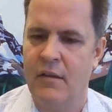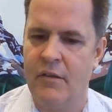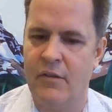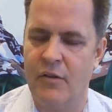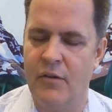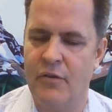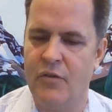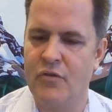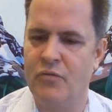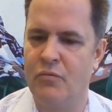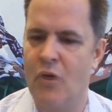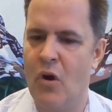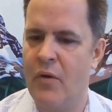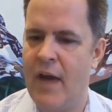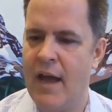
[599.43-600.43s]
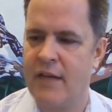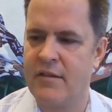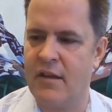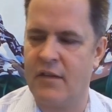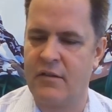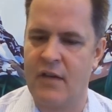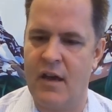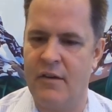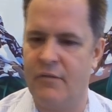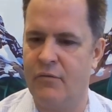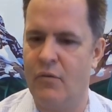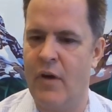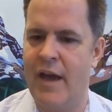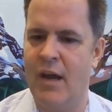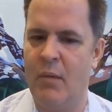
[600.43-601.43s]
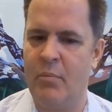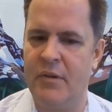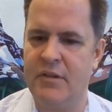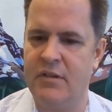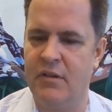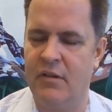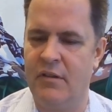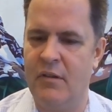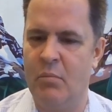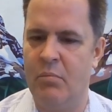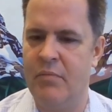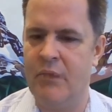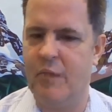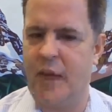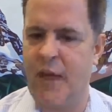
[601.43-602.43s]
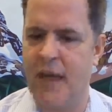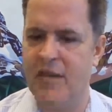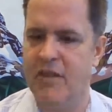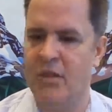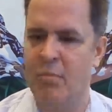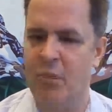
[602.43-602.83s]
there's road access kind of right up until the edge of the